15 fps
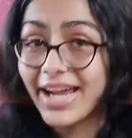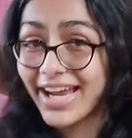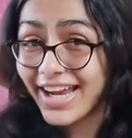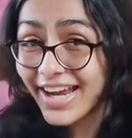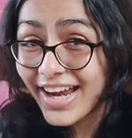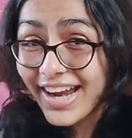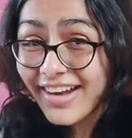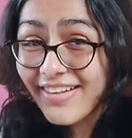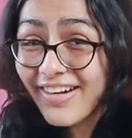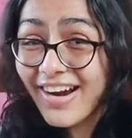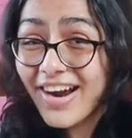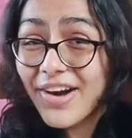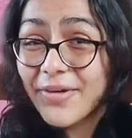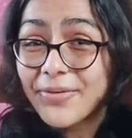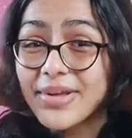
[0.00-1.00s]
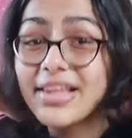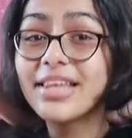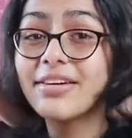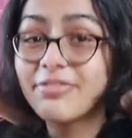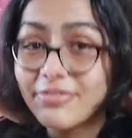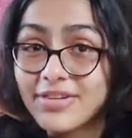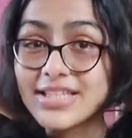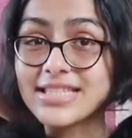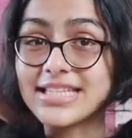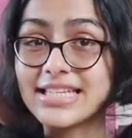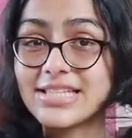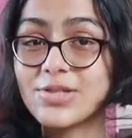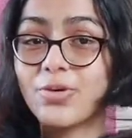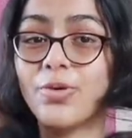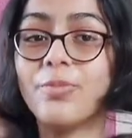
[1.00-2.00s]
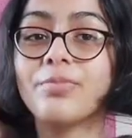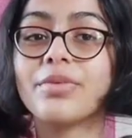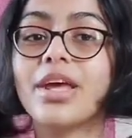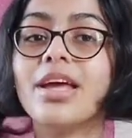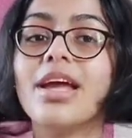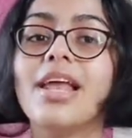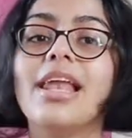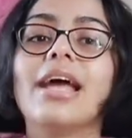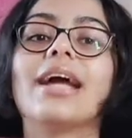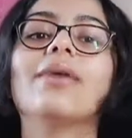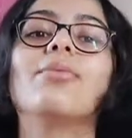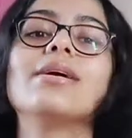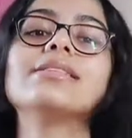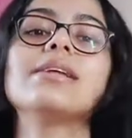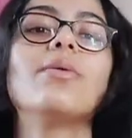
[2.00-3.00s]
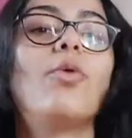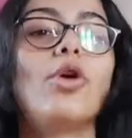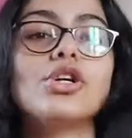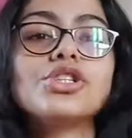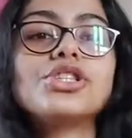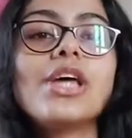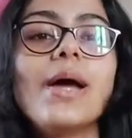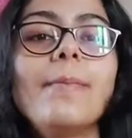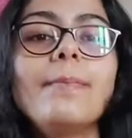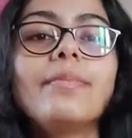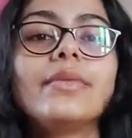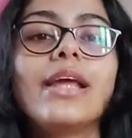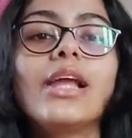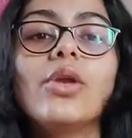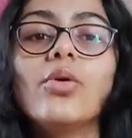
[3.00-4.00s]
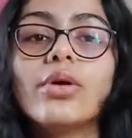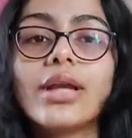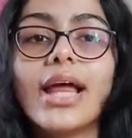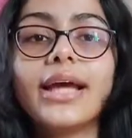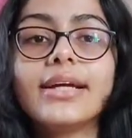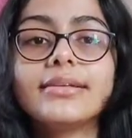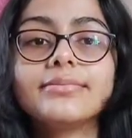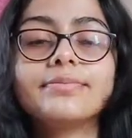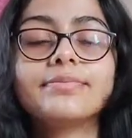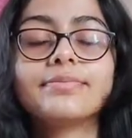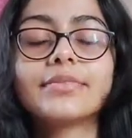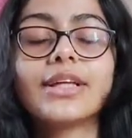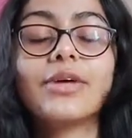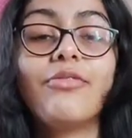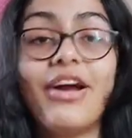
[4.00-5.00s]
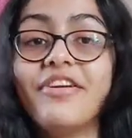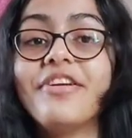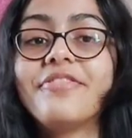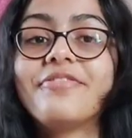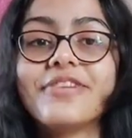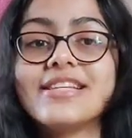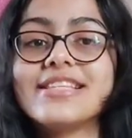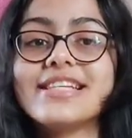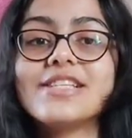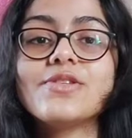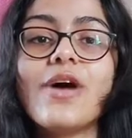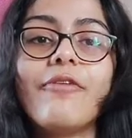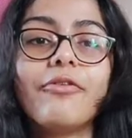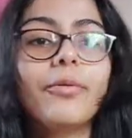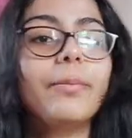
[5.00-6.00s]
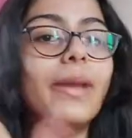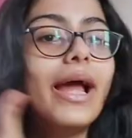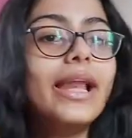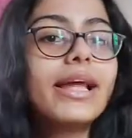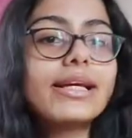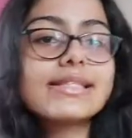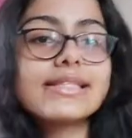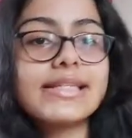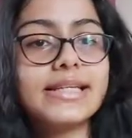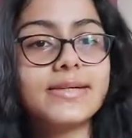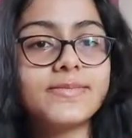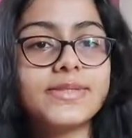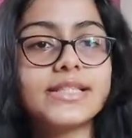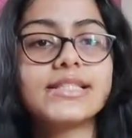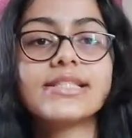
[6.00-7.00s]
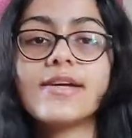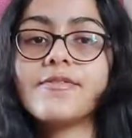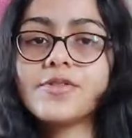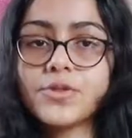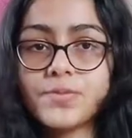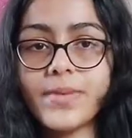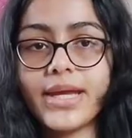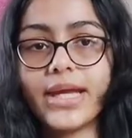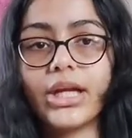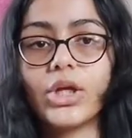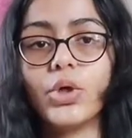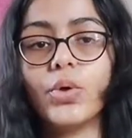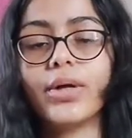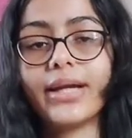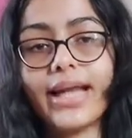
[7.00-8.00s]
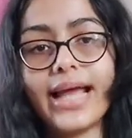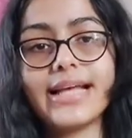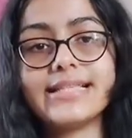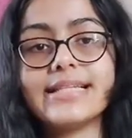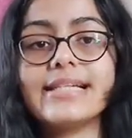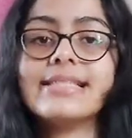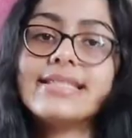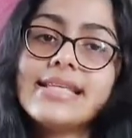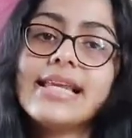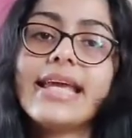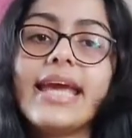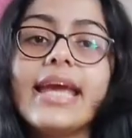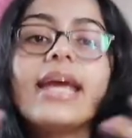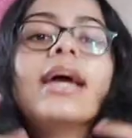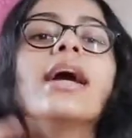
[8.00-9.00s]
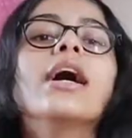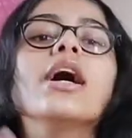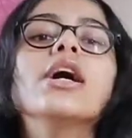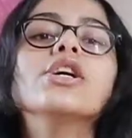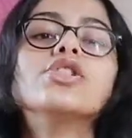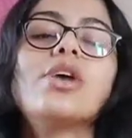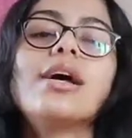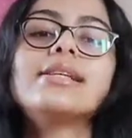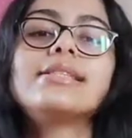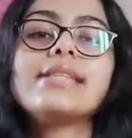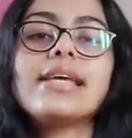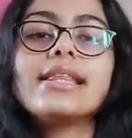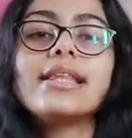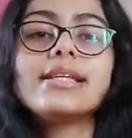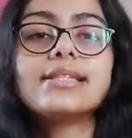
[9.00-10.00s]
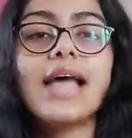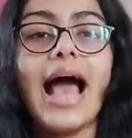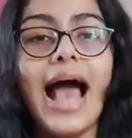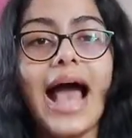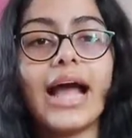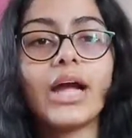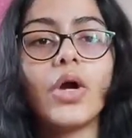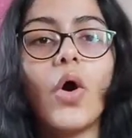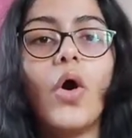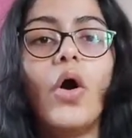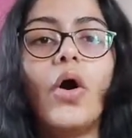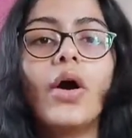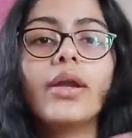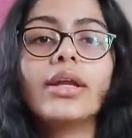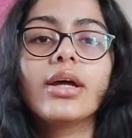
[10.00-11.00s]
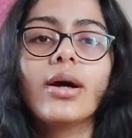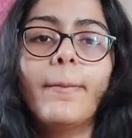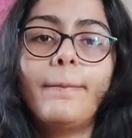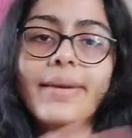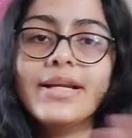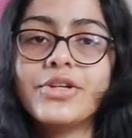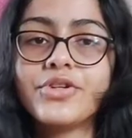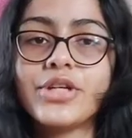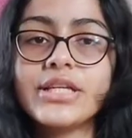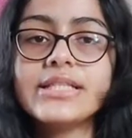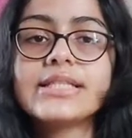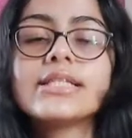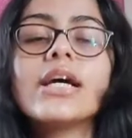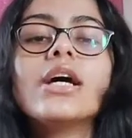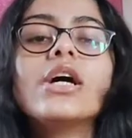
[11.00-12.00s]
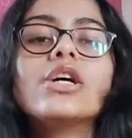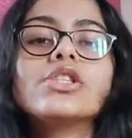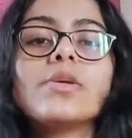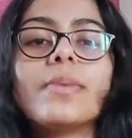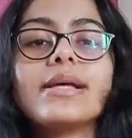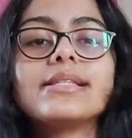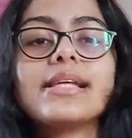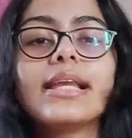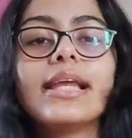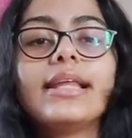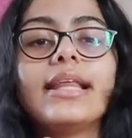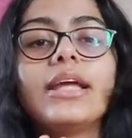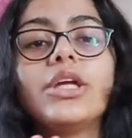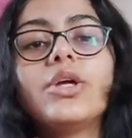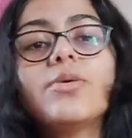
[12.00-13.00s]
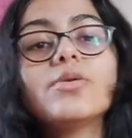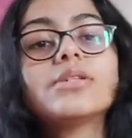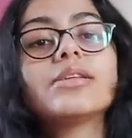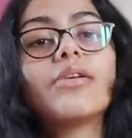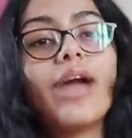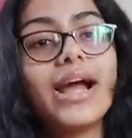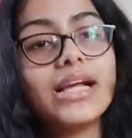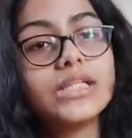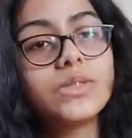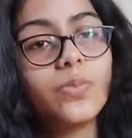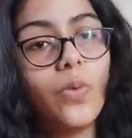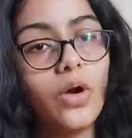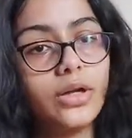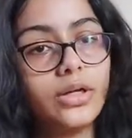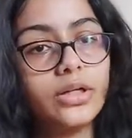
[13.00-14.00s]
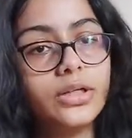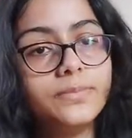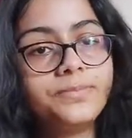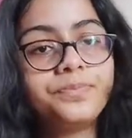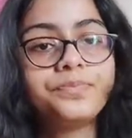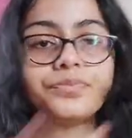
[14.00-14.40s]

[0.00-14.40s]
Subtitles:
my hair are really frizzy. So like once I wash them, they look like very frizzy. So I have to apply like serums and stuff to make it look nice and silky. So I've seen this hack on Pinterest. So basically they use rice water